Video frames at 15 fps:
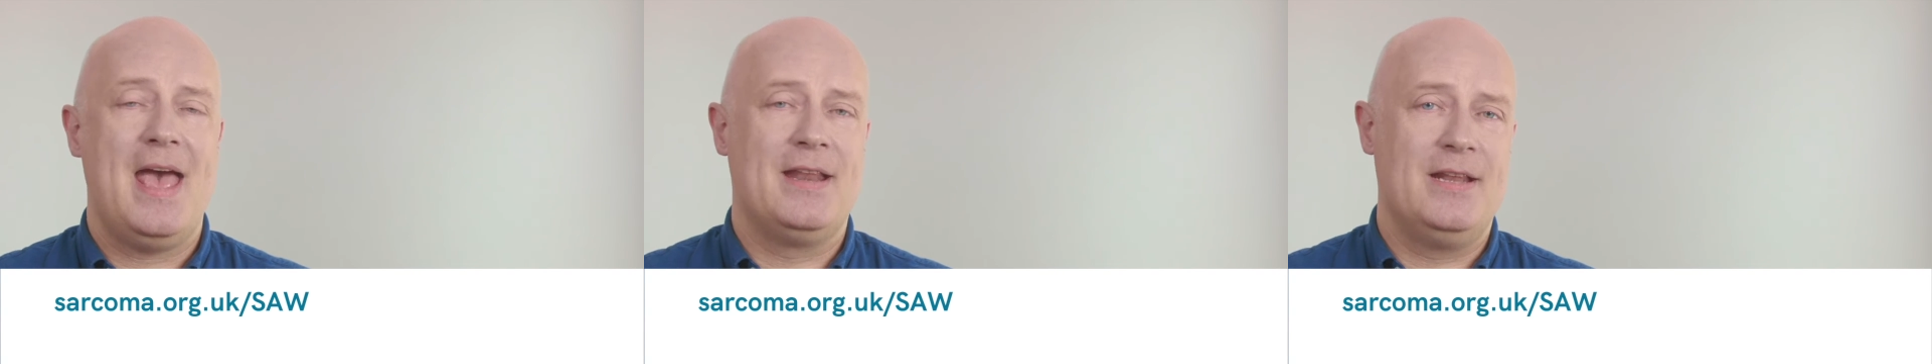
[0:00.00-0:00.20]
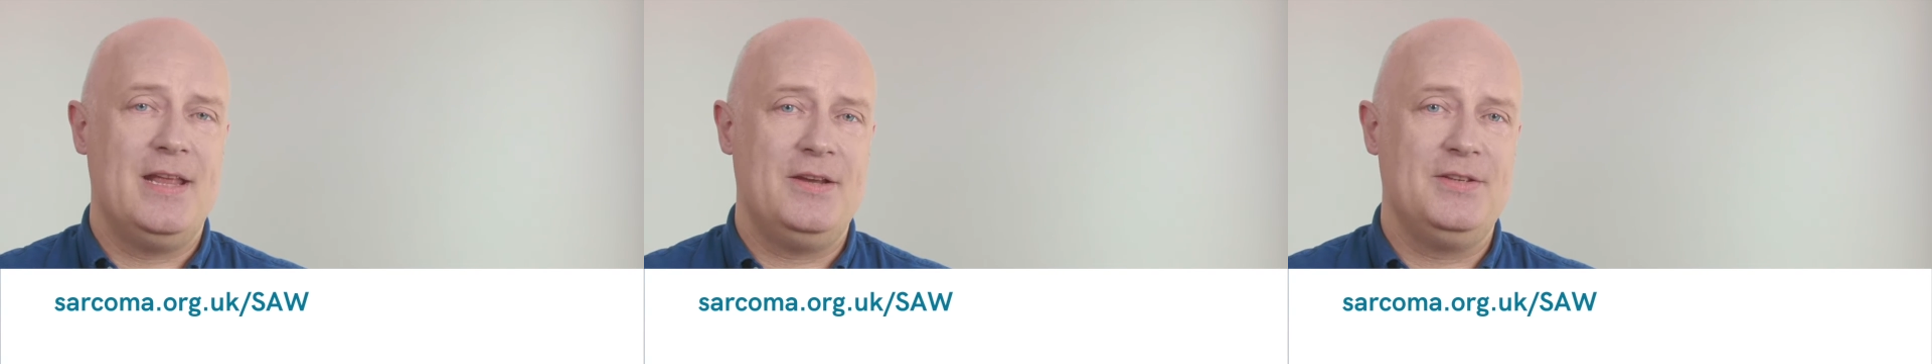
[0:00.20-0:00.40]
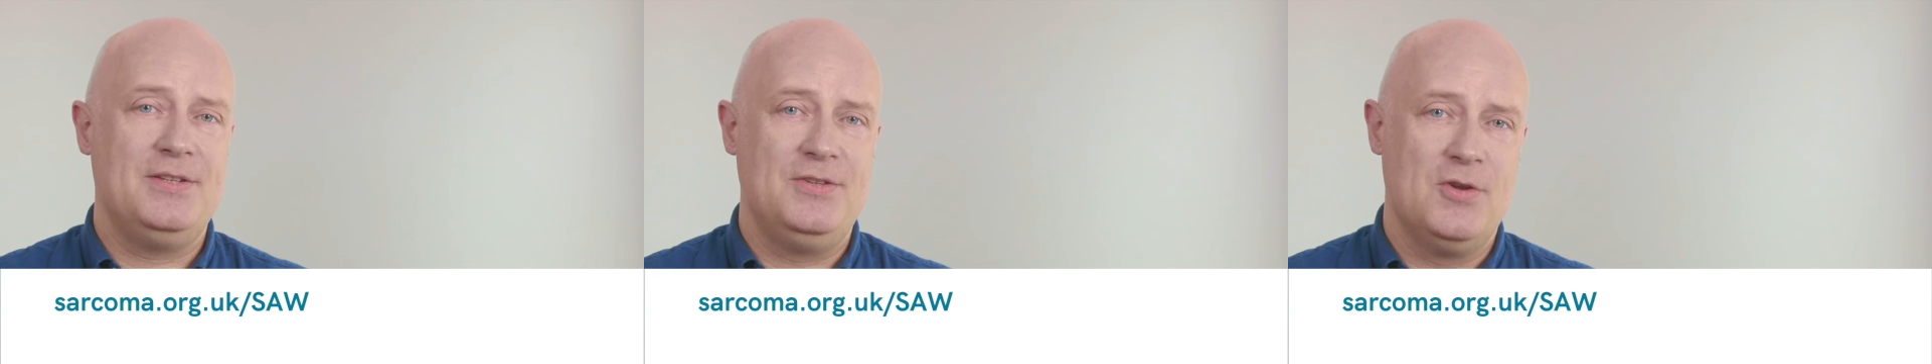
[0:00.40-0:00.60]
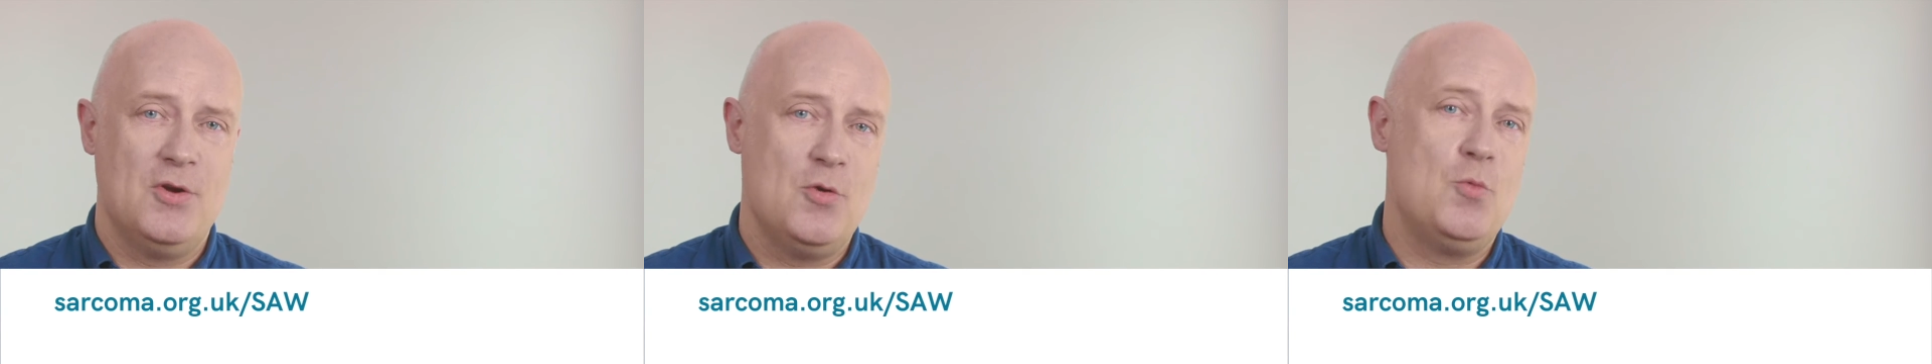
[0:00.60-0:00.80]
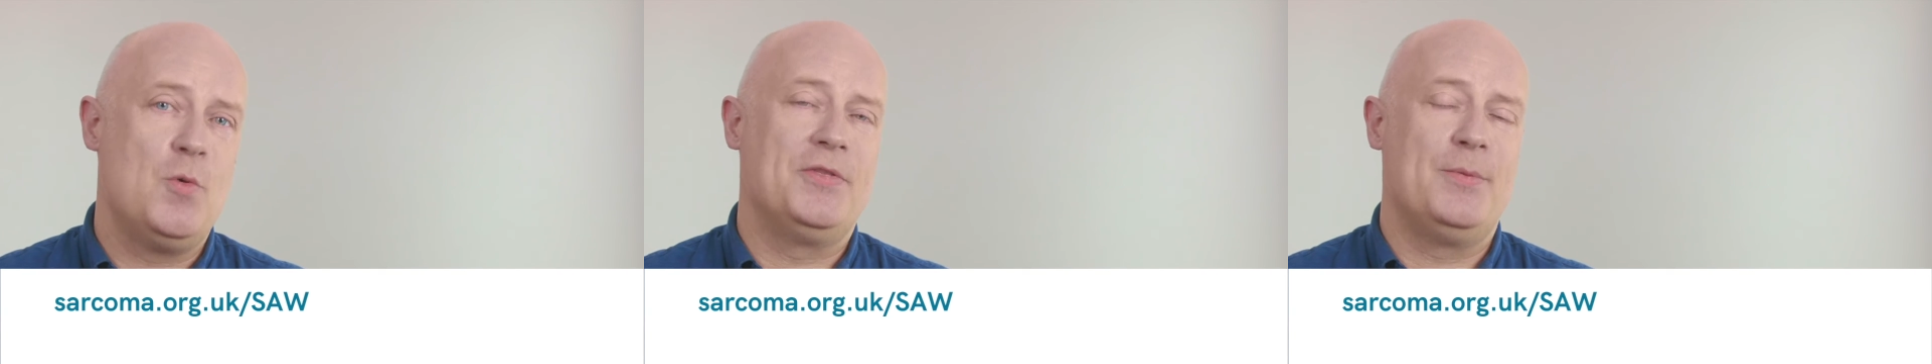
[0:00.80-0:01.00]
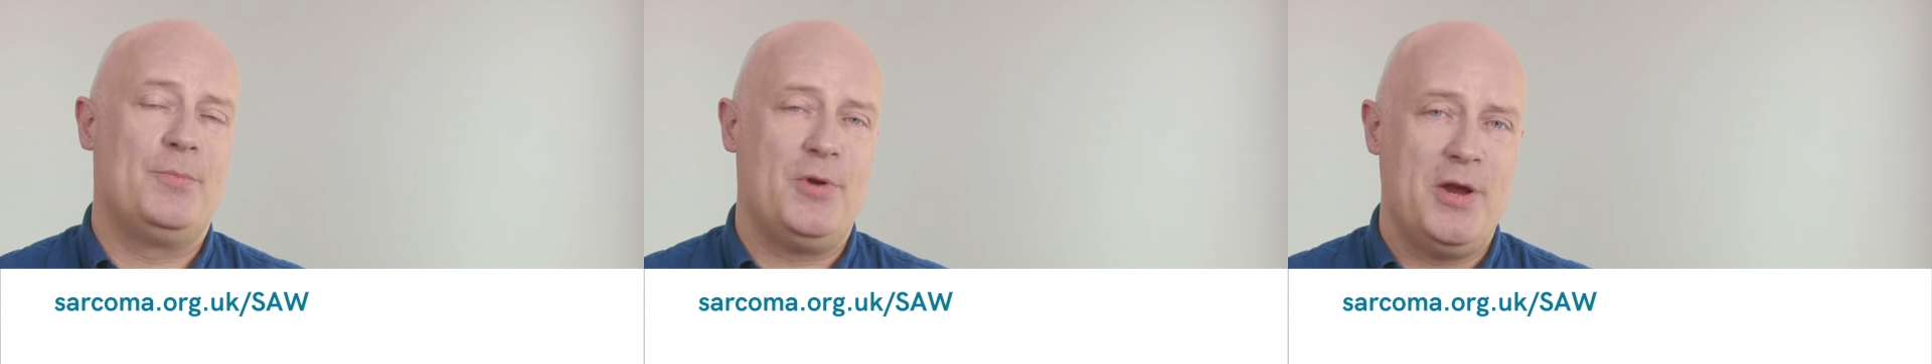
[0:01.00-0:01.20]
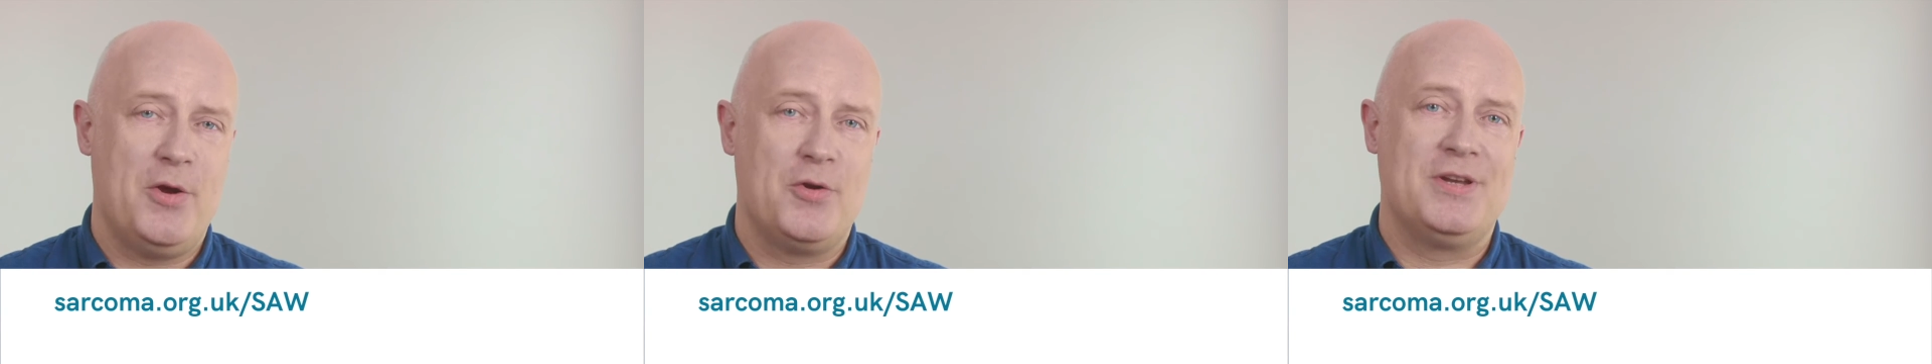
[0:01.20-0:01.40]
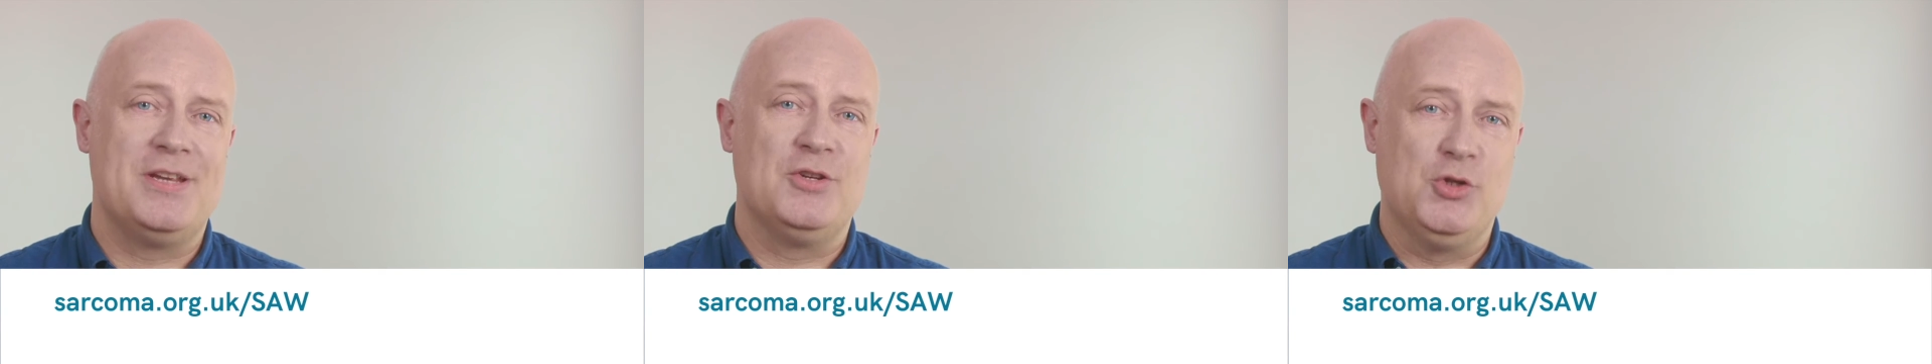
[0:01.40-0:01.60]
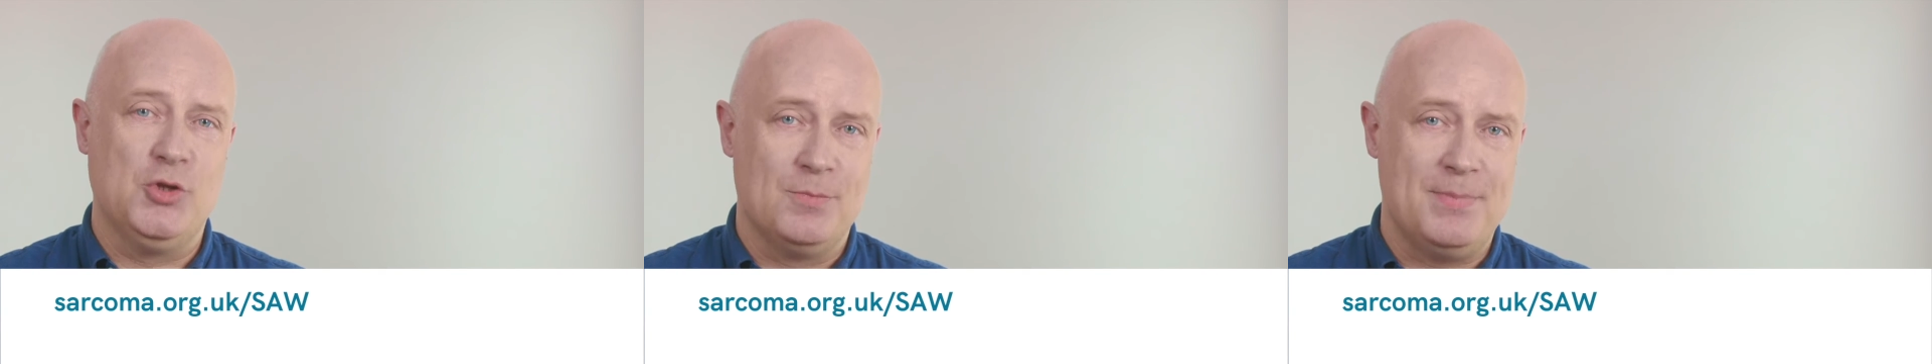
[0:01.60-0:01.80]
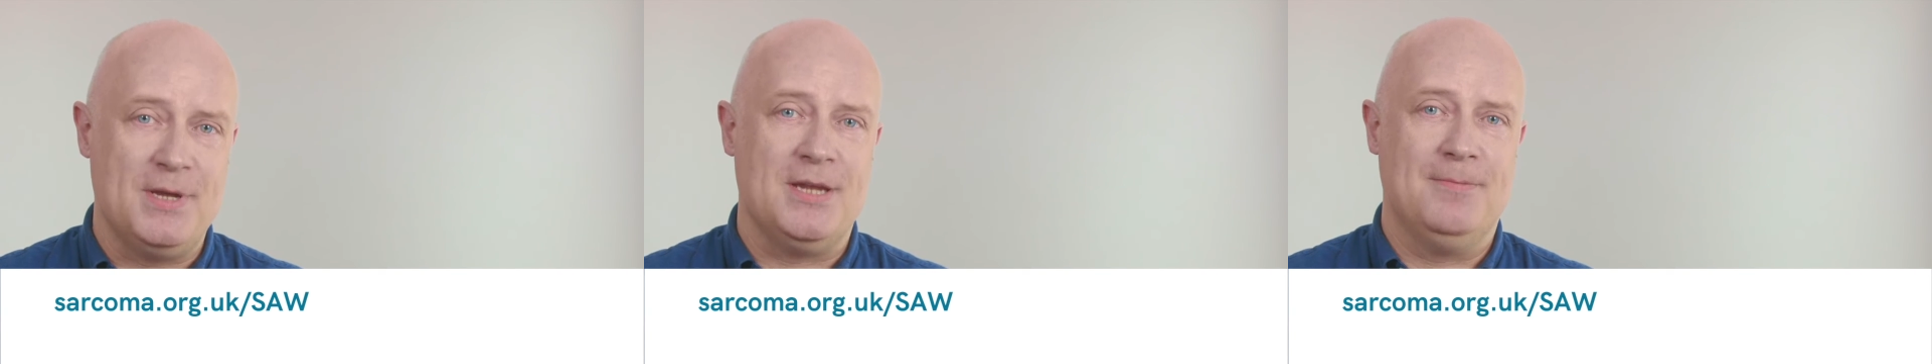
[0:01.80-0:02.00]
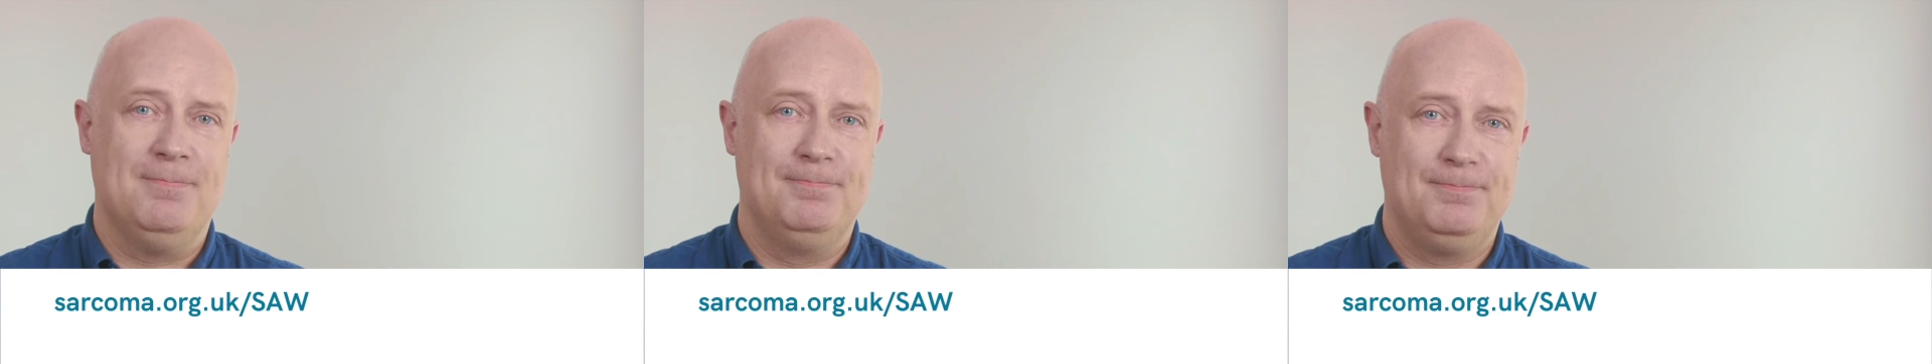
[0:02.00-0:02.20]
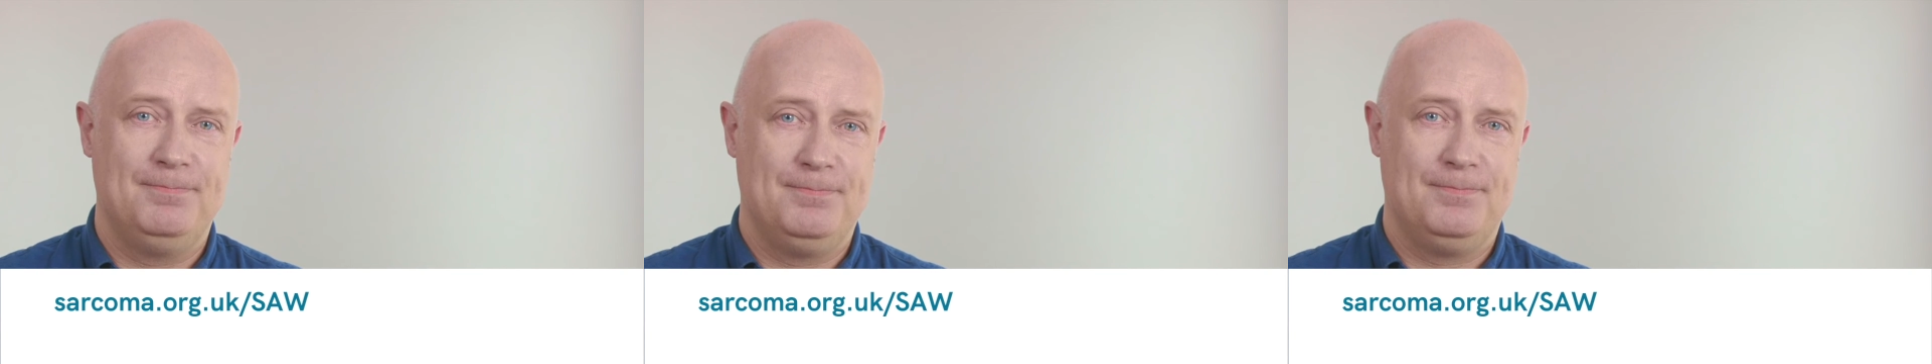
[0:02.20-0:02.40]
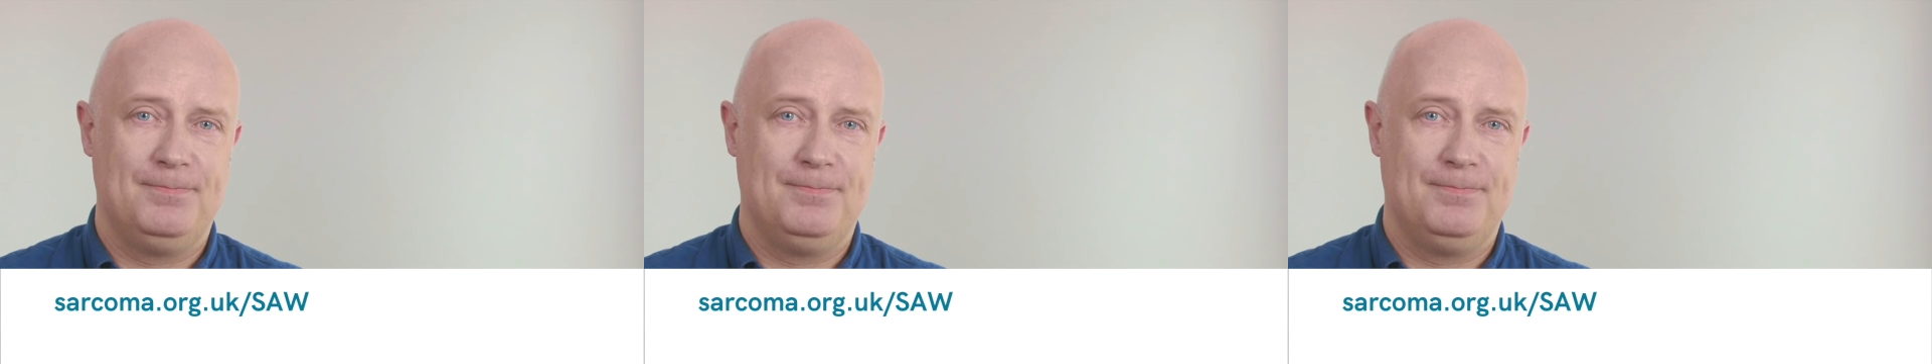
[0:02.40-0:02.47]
and let us know what the priorities should be.